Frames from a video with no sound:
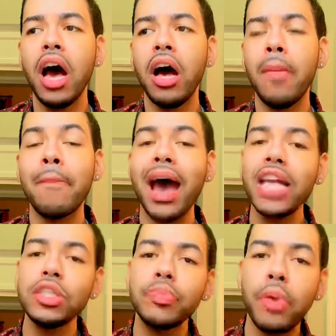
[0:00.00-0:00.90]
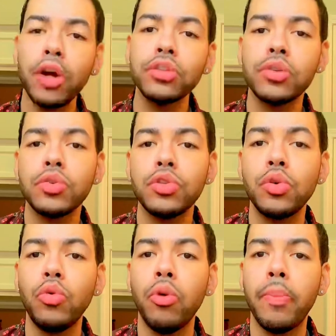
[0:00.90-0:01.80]
my personal
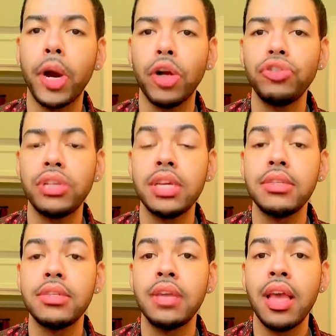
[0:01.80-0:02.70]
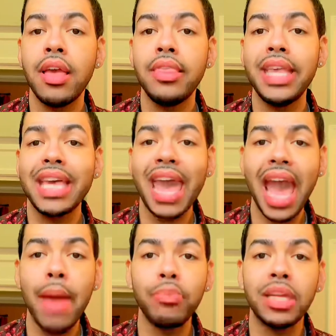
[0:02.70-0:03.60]
school purchased the
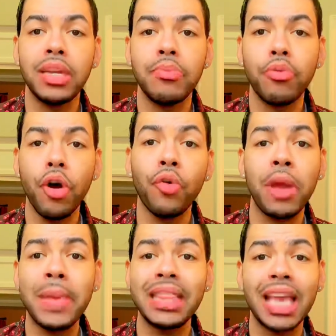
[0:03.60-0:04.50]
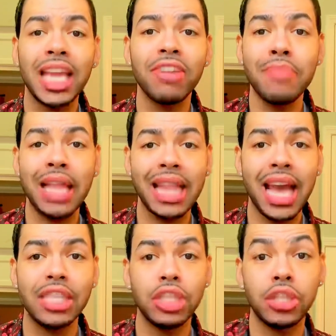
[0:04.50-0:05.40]
Kaplan program at the end of my
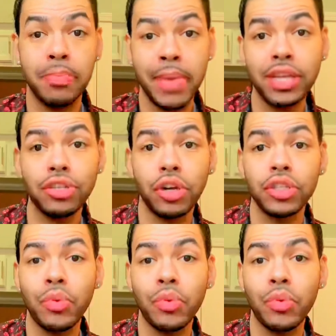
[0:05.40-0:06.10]
last semester.